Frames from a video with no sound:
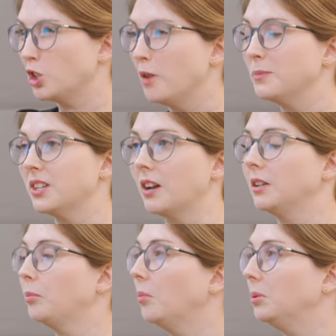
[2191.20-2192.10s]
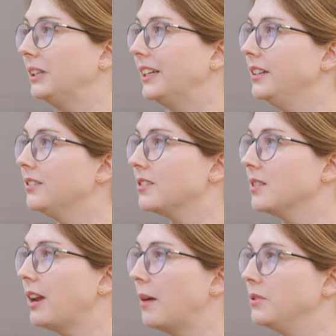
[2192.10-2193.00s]
term study, probably to see
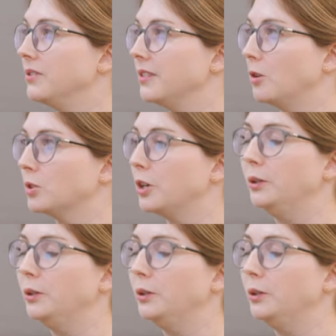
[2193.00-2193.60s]
what happens long right.